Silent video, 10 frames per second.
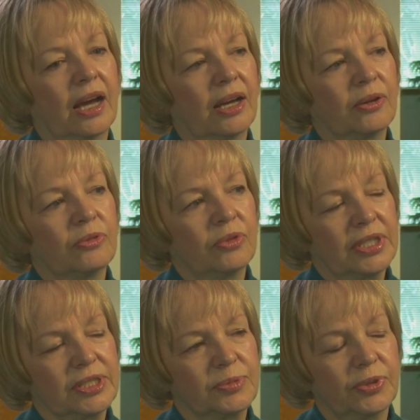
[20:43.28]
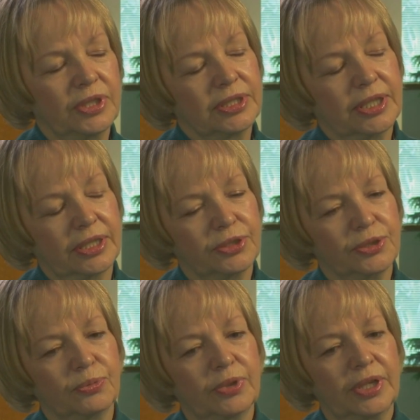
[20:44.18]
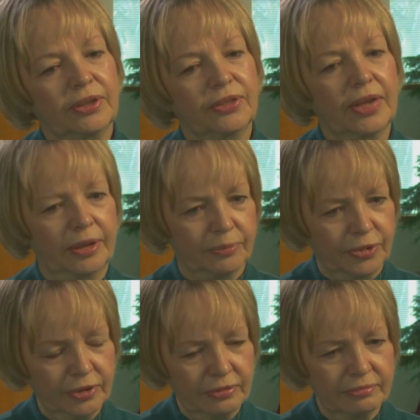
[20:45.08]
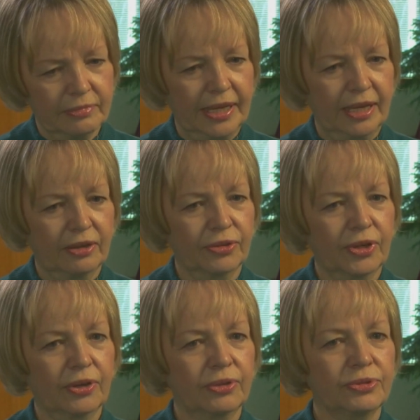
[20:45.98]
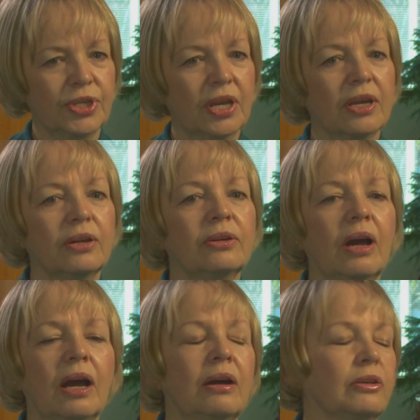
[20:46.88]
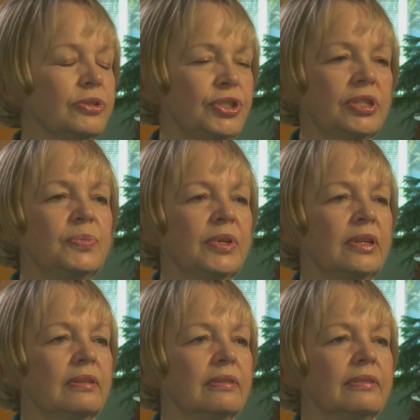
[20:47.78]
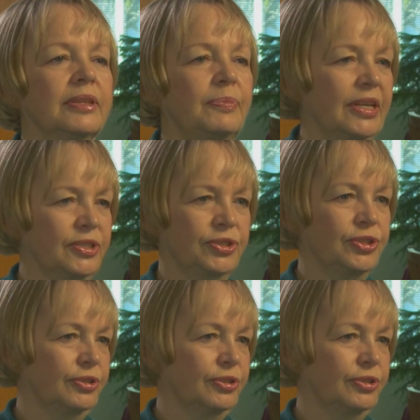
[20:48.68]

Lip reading: I was put in touch with Amber, my health coach, who, she's been the best